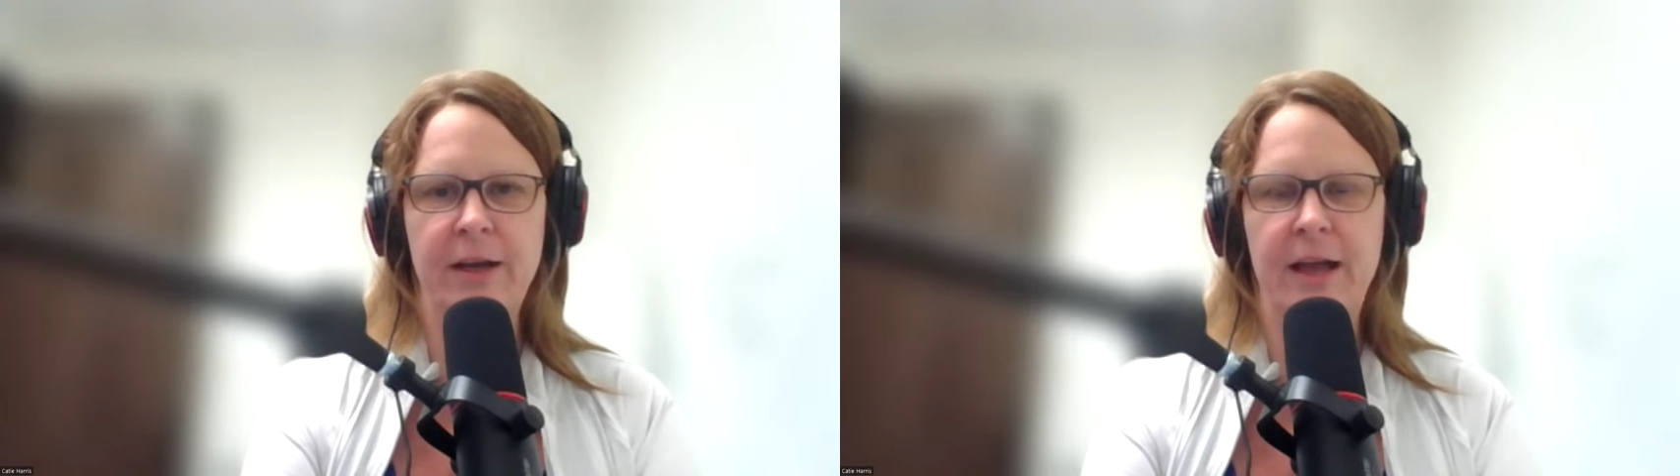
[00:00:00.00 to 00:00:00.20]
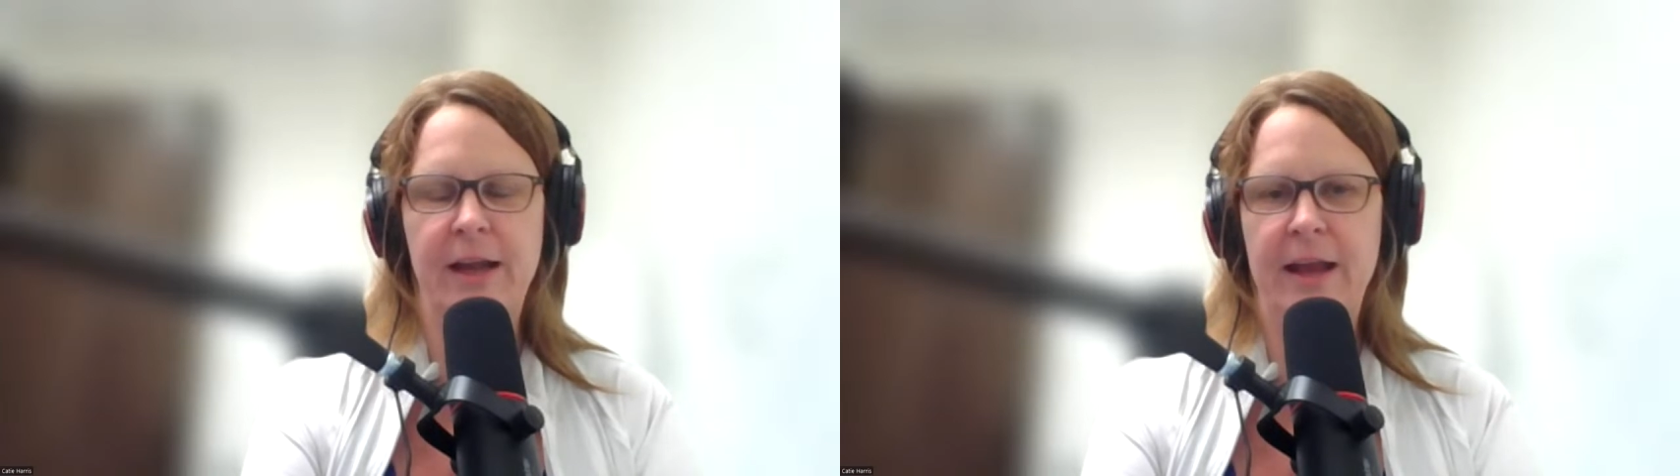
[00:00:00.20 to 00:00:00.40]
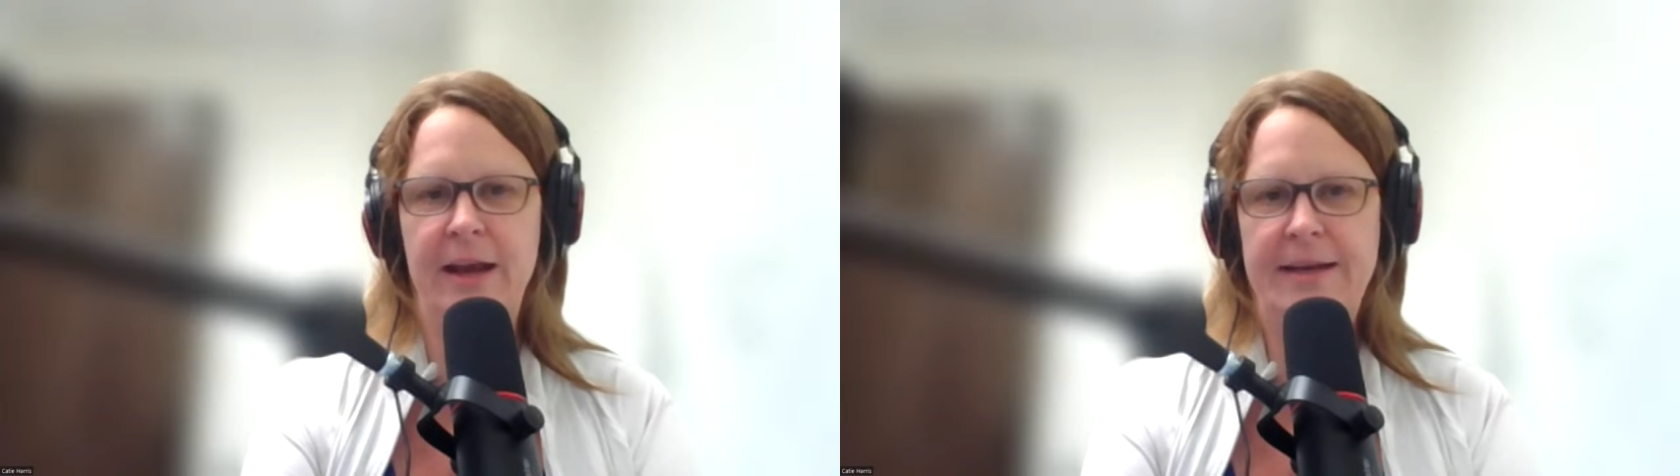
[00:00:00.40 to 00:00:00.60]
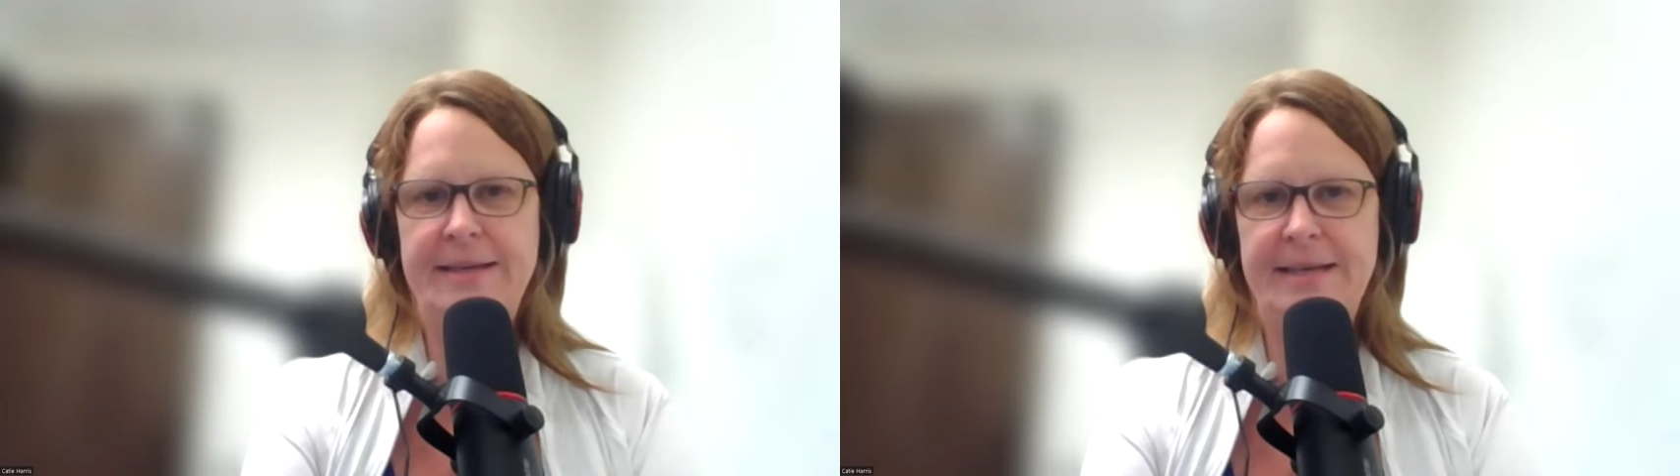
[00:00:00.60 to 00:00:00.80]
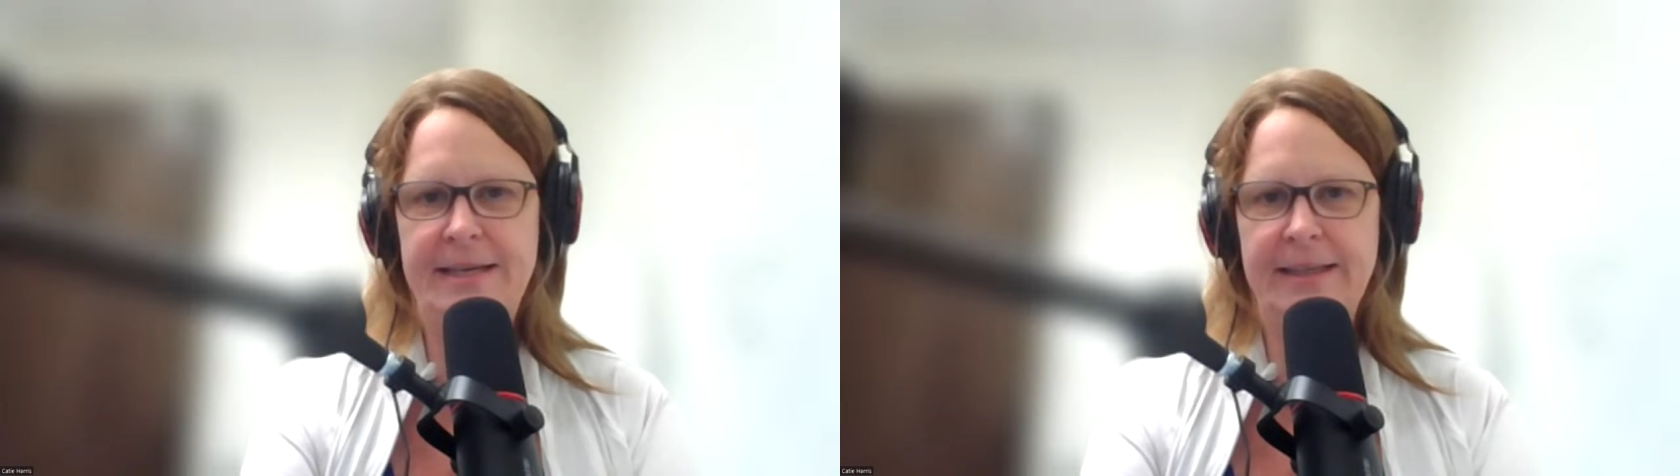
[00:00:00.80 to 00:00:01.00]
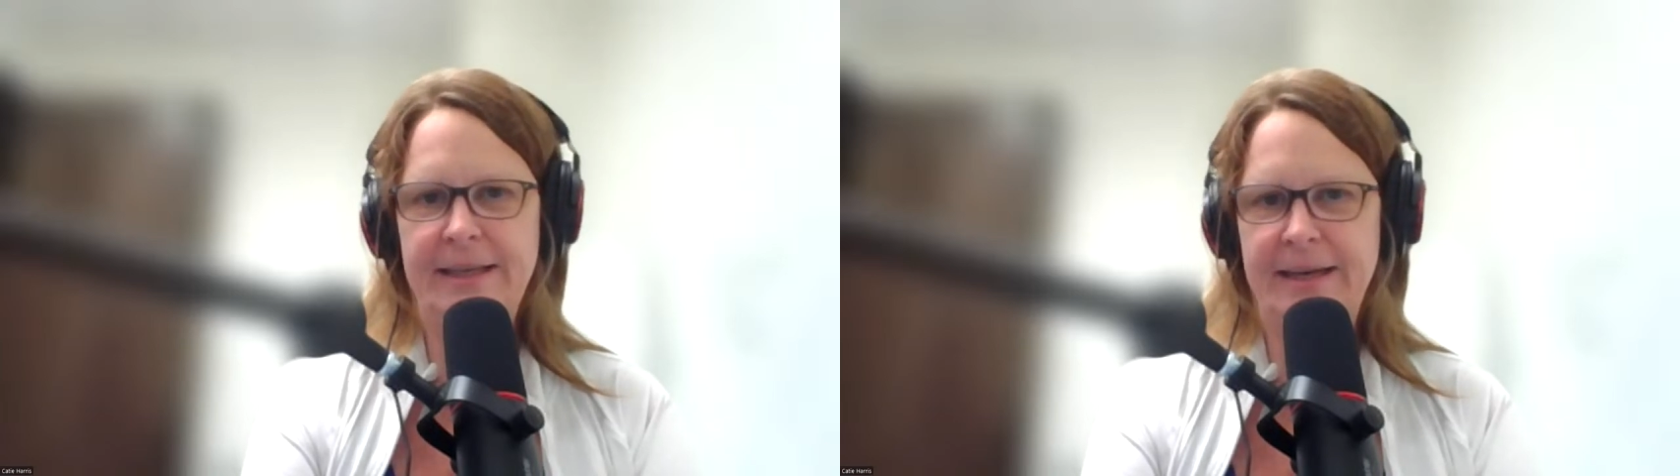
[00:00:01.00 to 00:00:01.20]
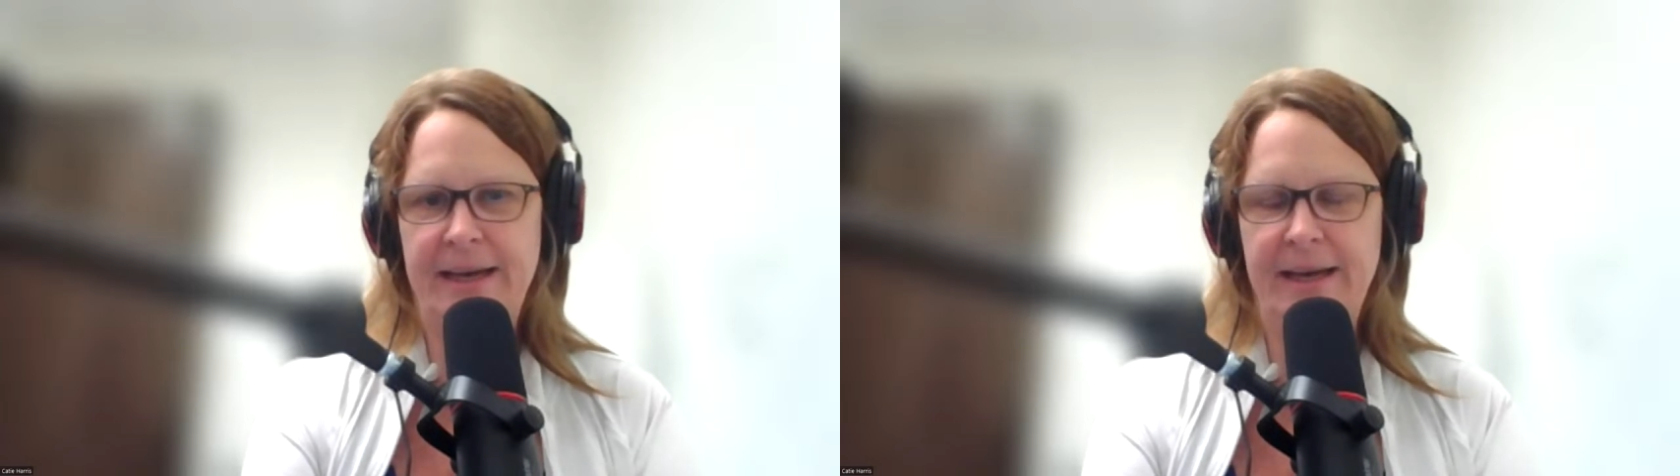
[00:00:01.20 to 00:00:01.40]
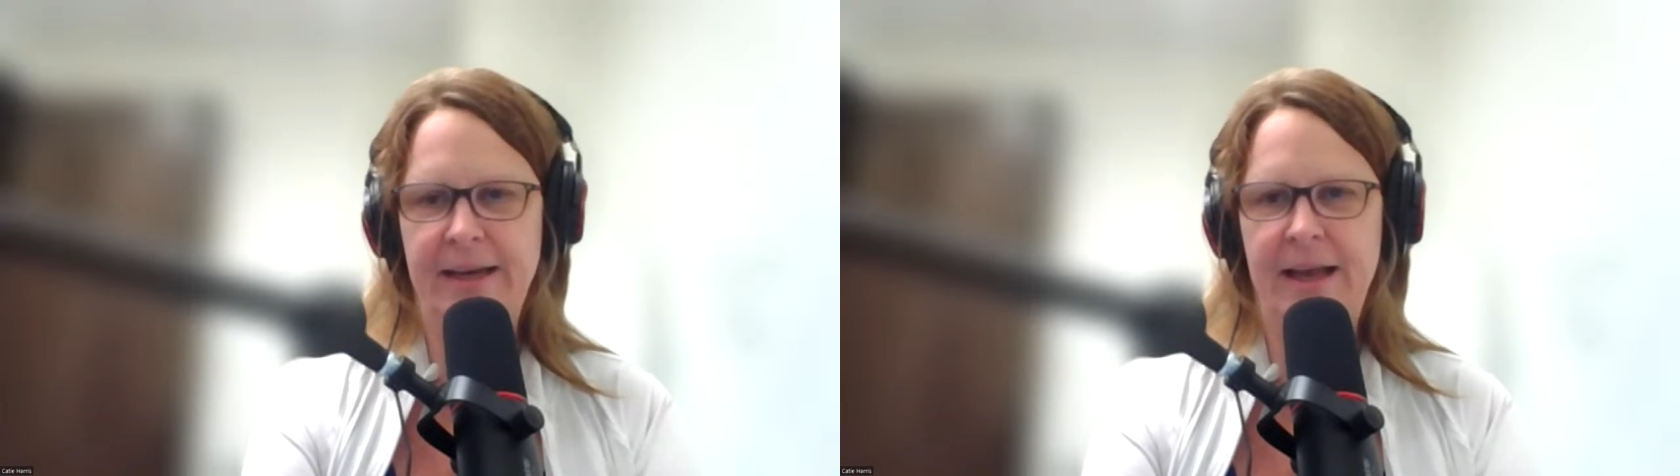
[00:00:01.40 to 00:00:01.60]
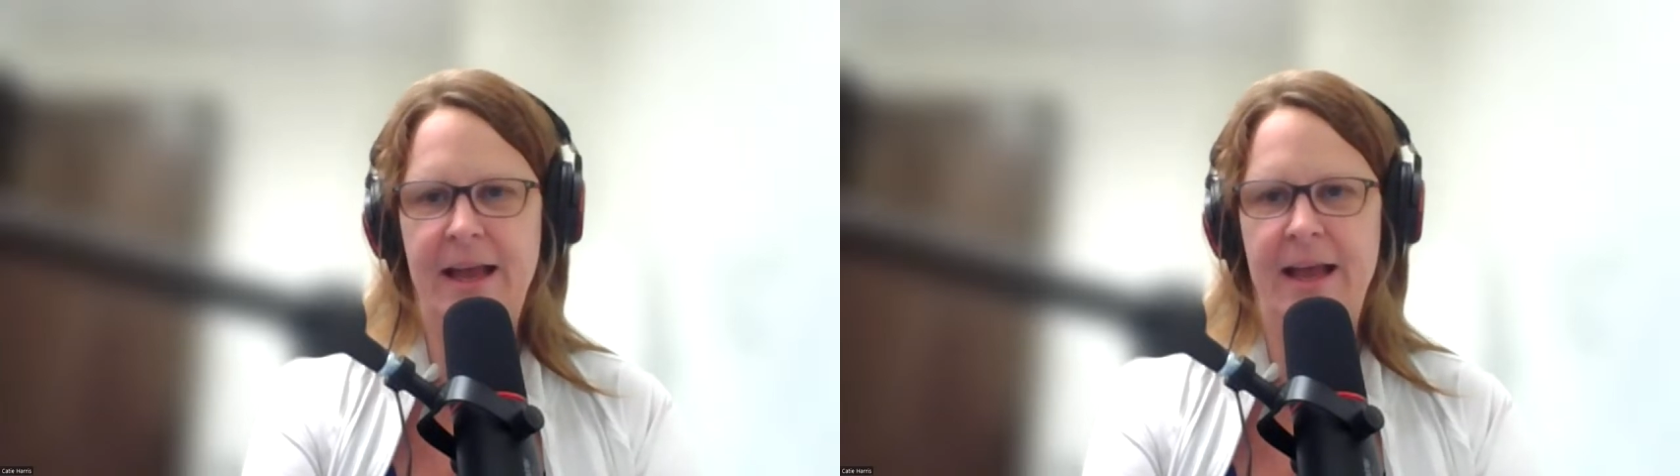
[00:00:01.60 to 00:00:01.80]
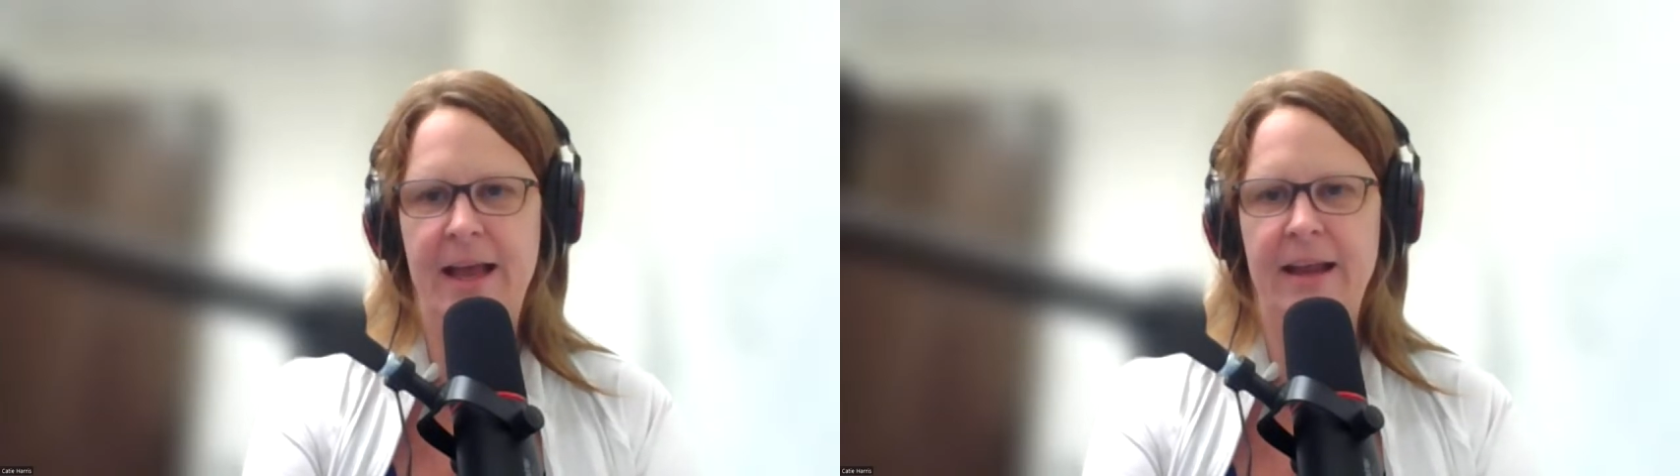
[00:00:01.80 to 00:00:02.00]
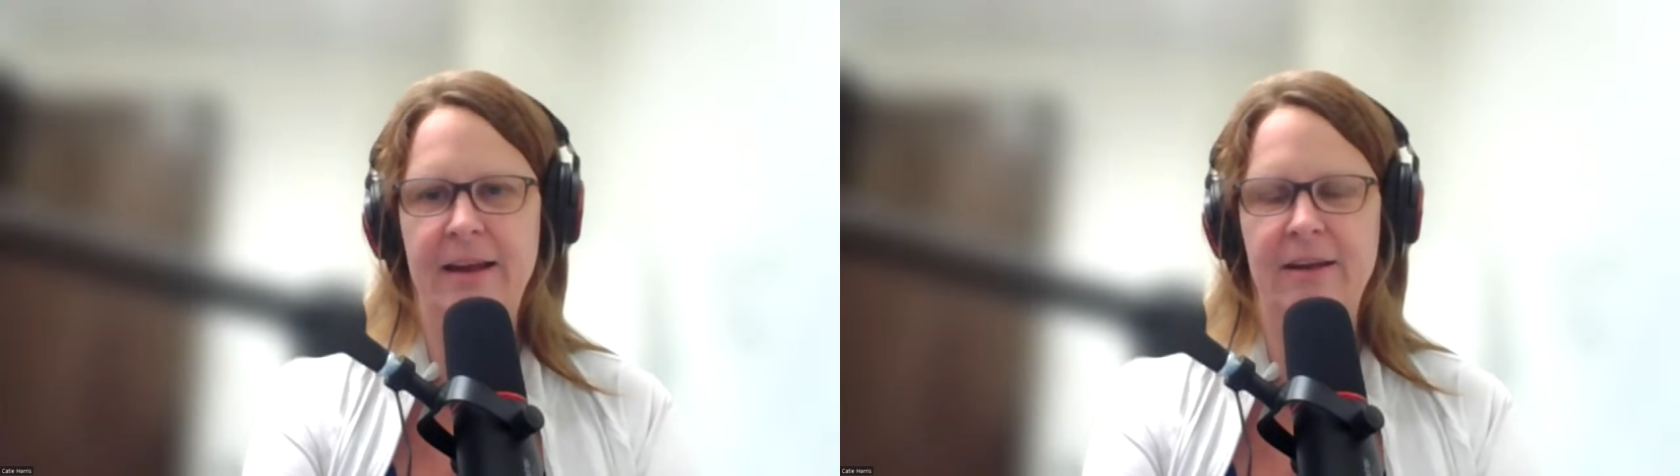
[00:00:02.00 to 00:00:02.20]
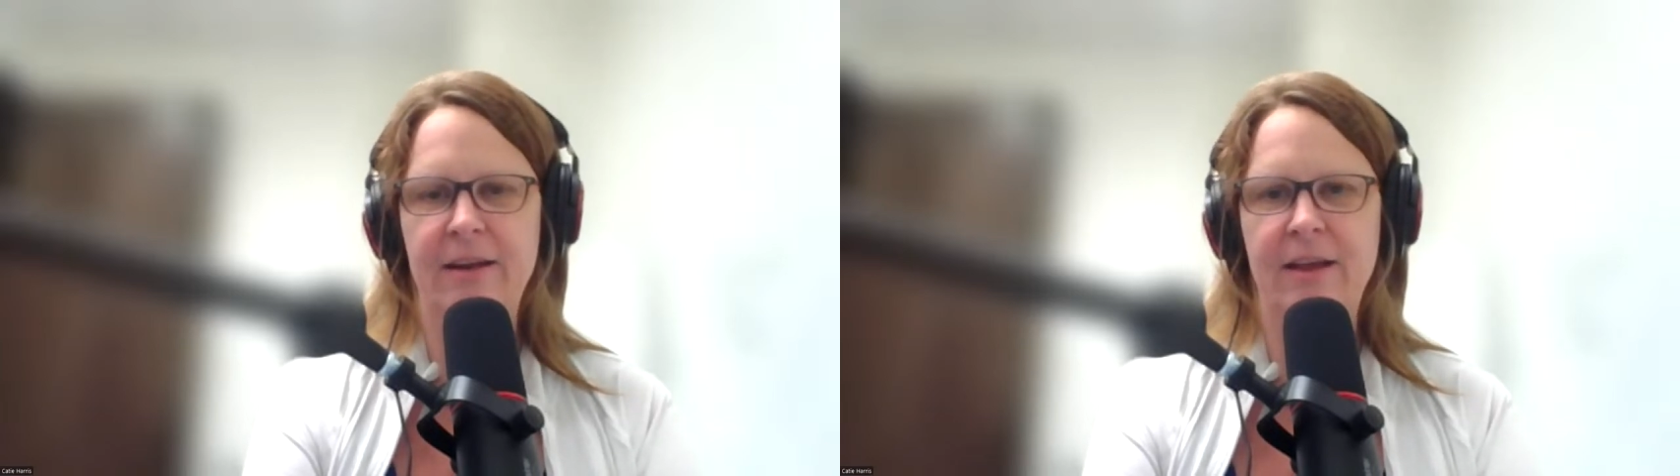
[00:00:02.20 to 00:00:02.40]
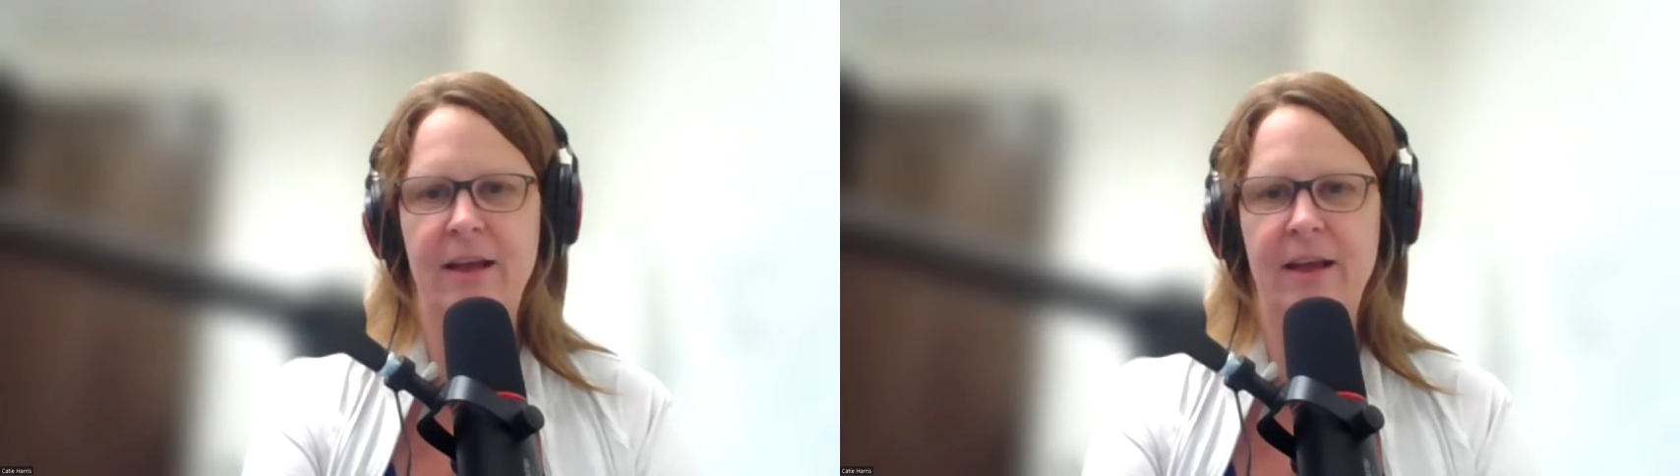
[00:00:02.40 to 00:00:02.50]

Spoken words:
an NAD clinic, and